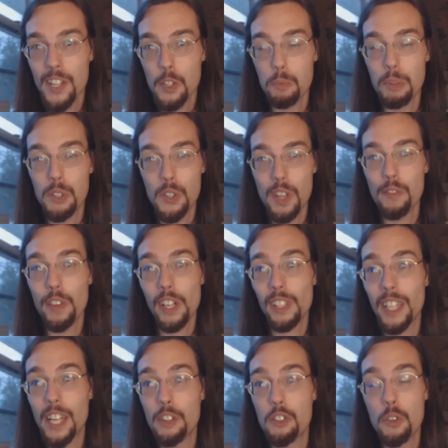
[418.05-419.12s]

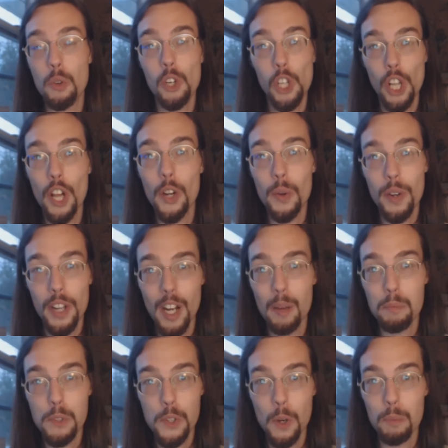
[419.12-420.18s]
specifically to clutter it
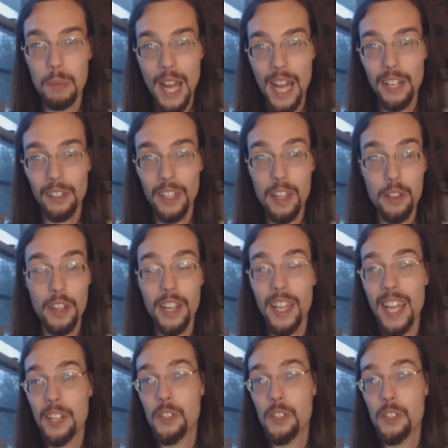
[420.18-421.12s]
up so badly that it